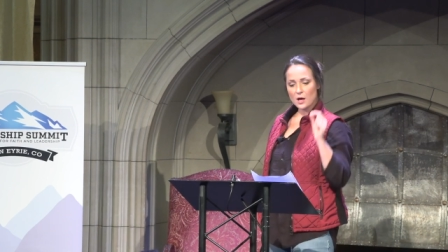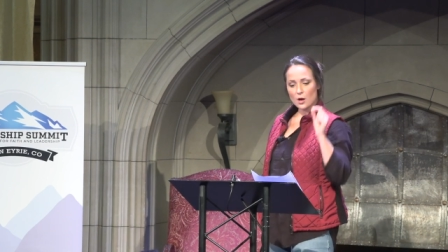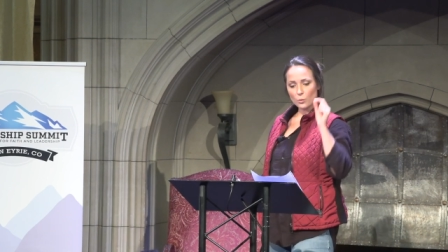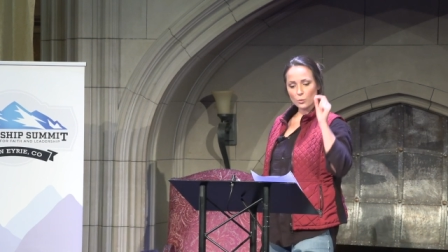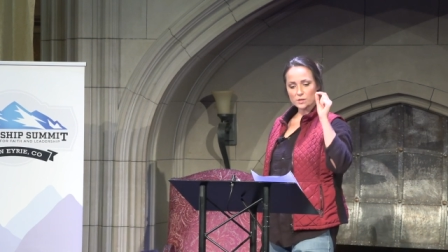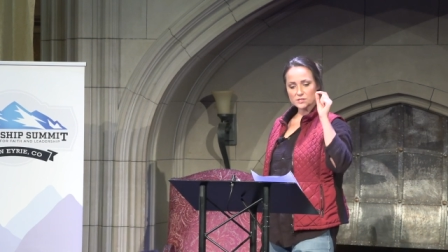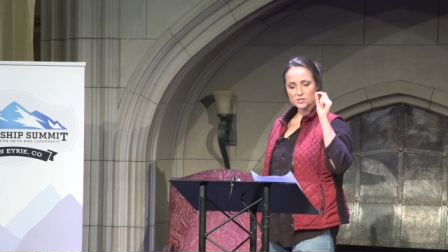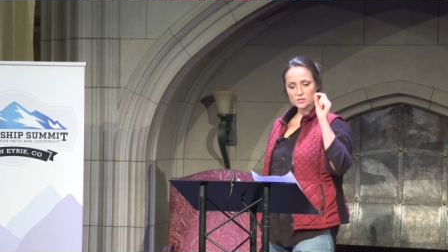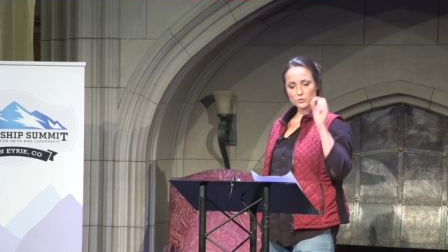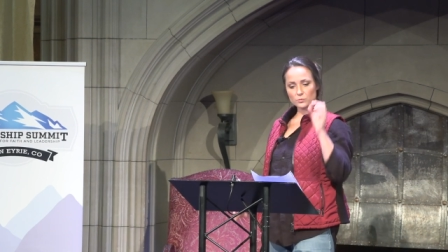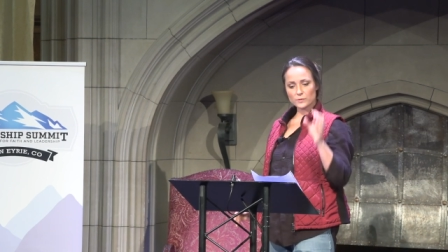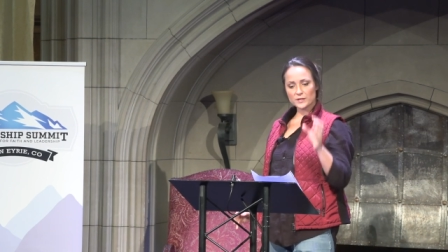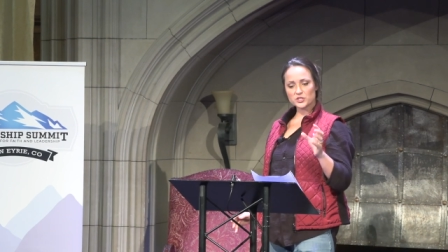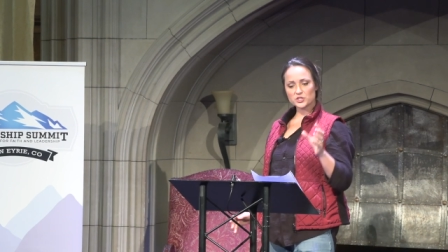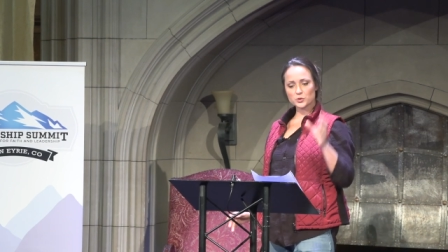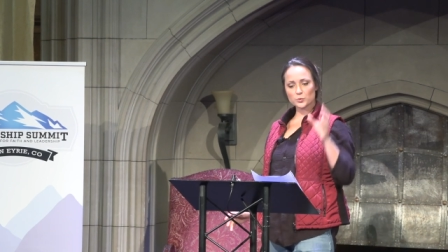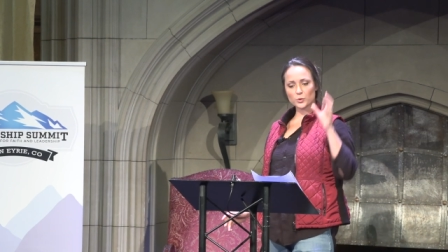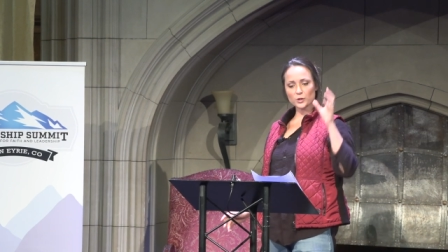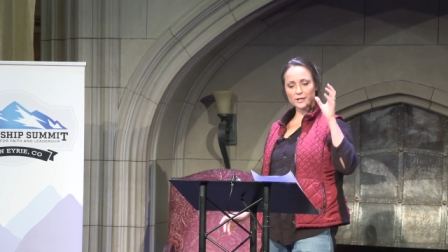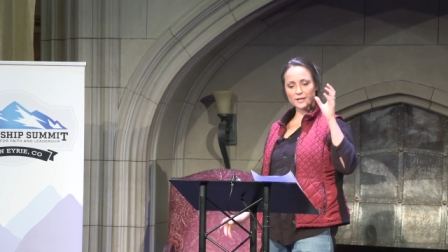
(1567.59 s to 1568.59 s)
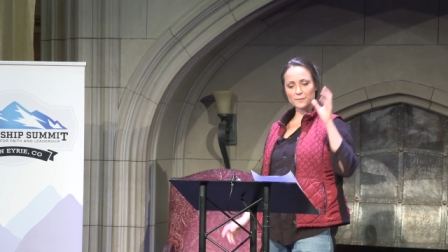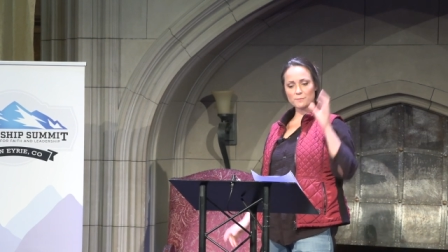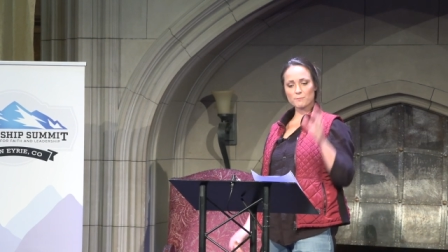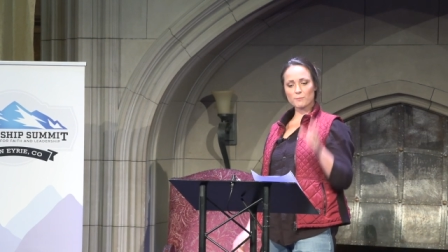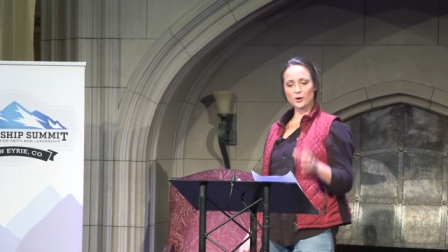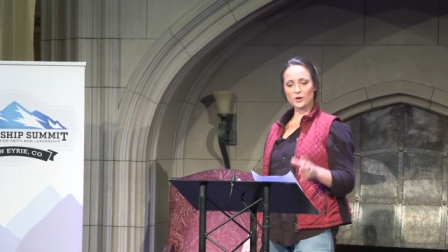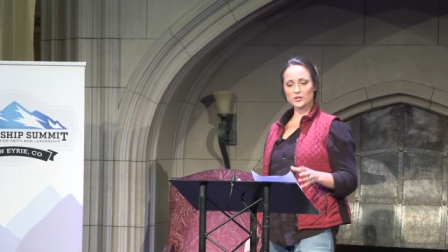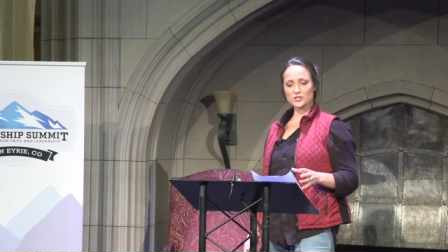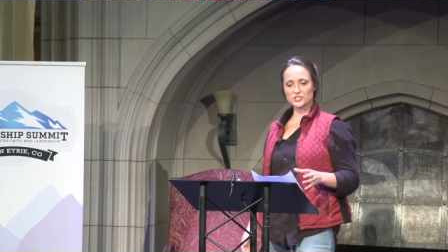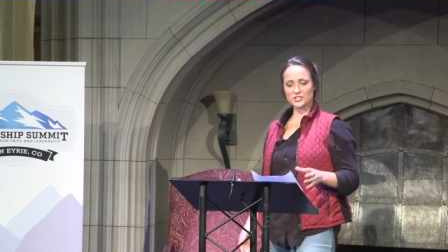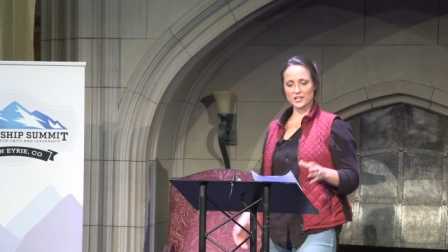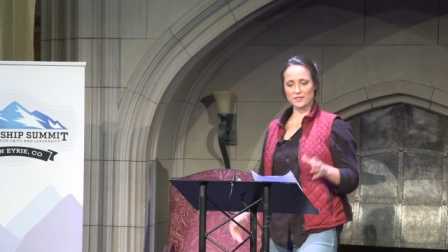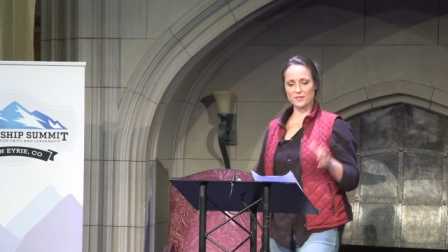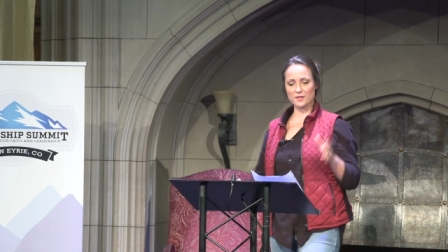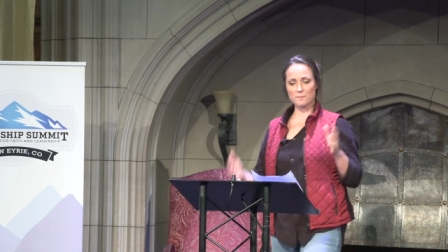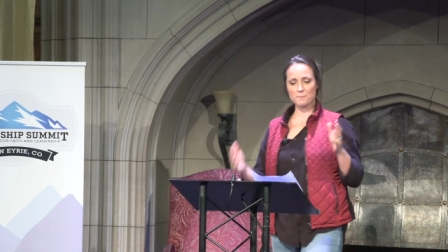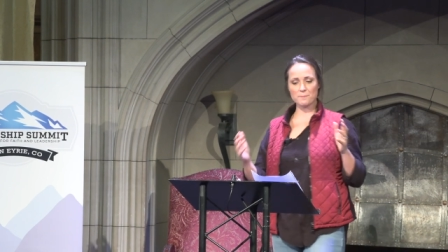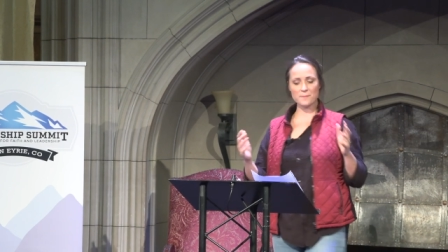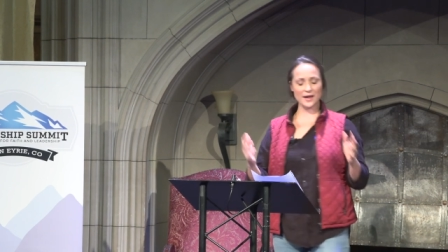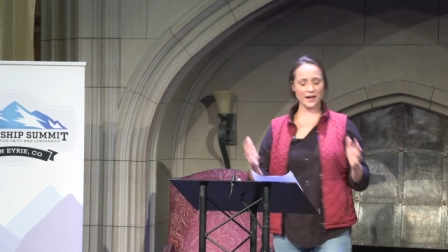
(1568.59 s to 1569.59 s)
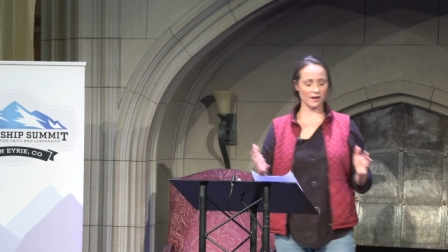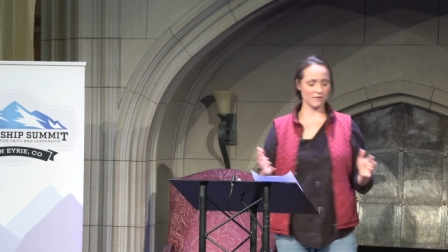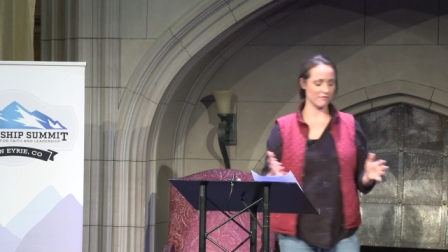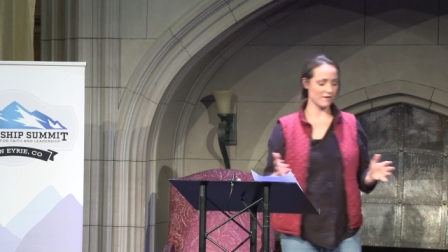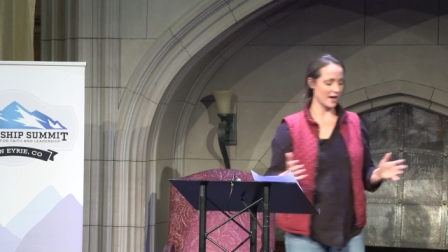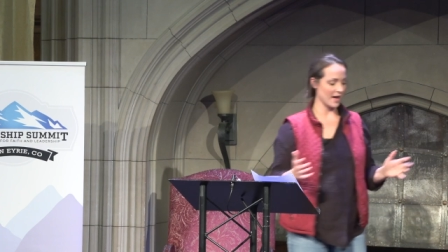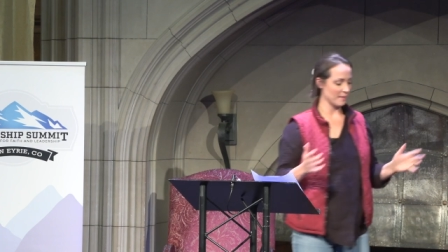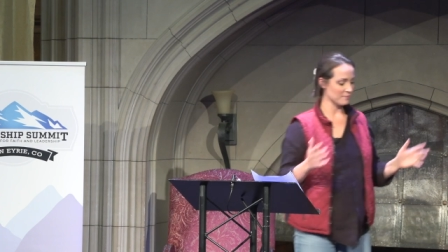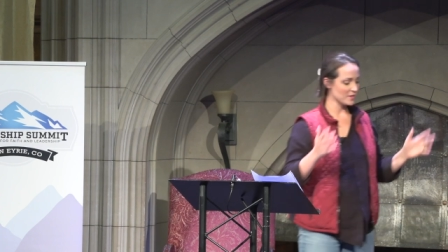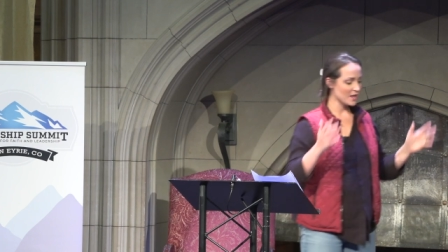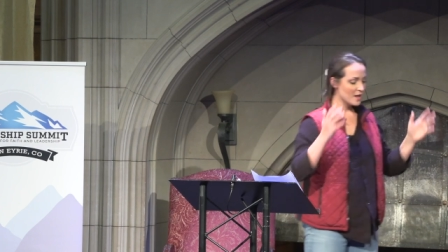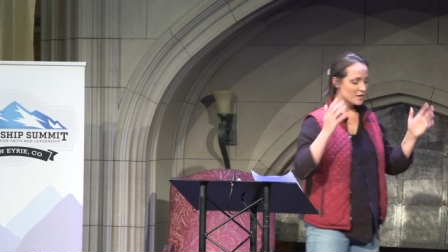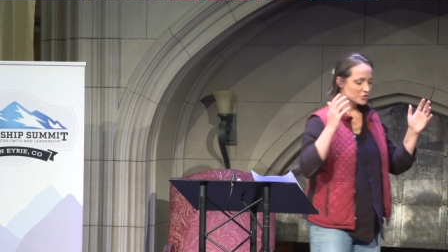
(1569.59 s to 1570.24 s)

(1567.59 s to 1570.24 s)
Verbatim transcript: was the ritual immersion, the mikvah.